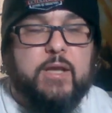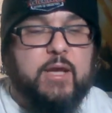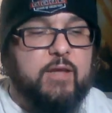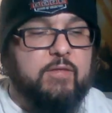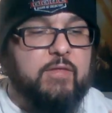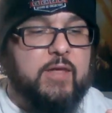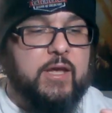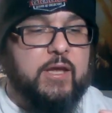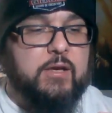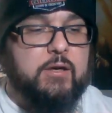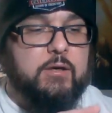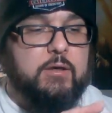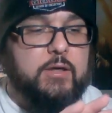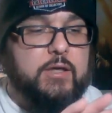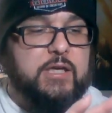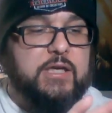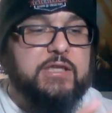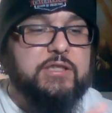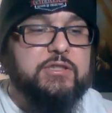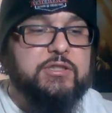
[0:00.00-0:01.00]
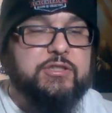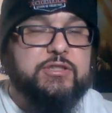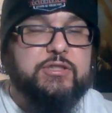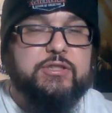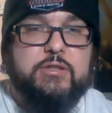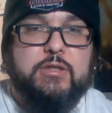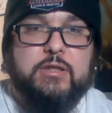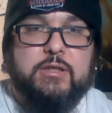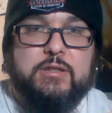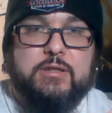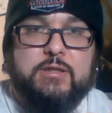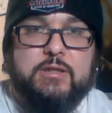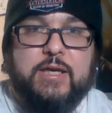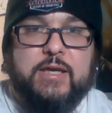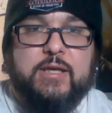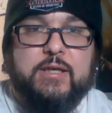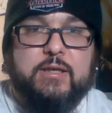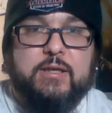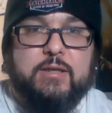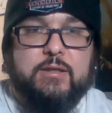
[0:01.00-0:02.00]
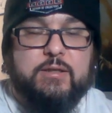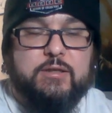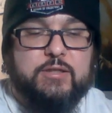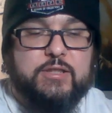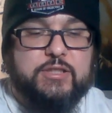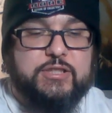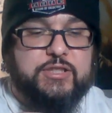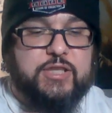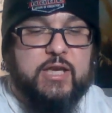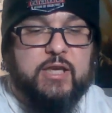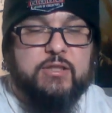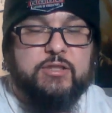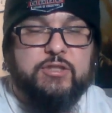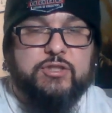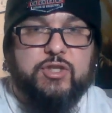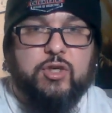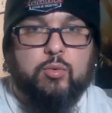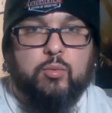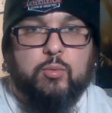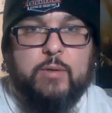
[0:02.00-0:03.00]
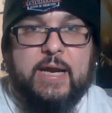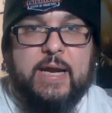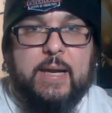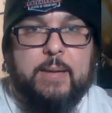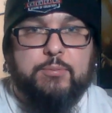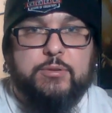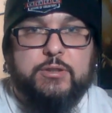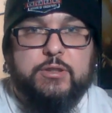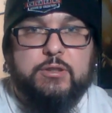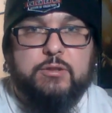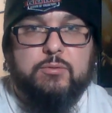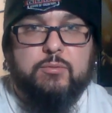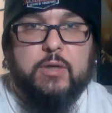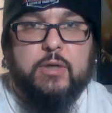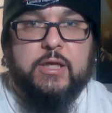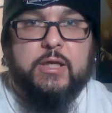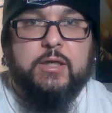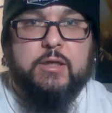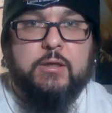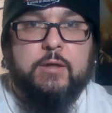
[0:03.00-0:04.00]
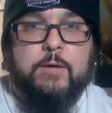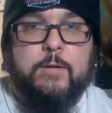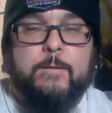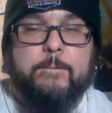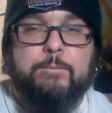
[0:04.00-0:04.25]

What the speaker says: And then his, like, this hand is all wrapped, right?